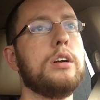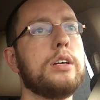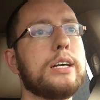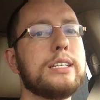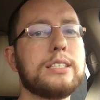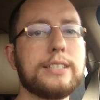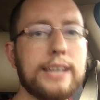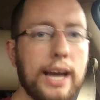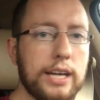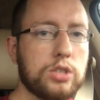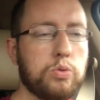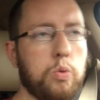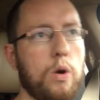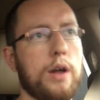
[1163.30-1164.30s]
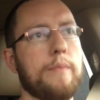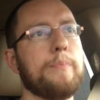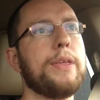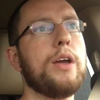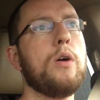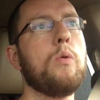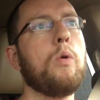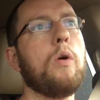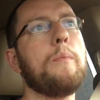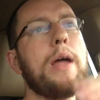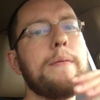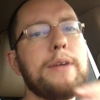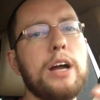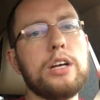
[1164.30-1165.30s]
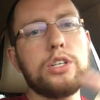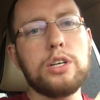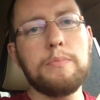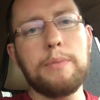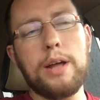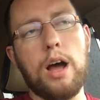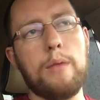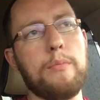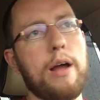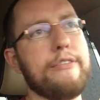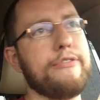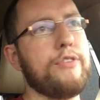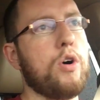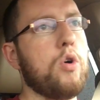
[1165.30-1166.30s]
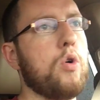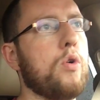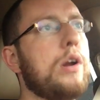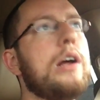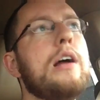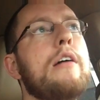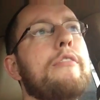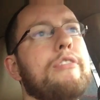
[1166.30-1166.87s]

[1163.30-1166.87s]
Because guess what? Well, maybe I shouldn't be on my phone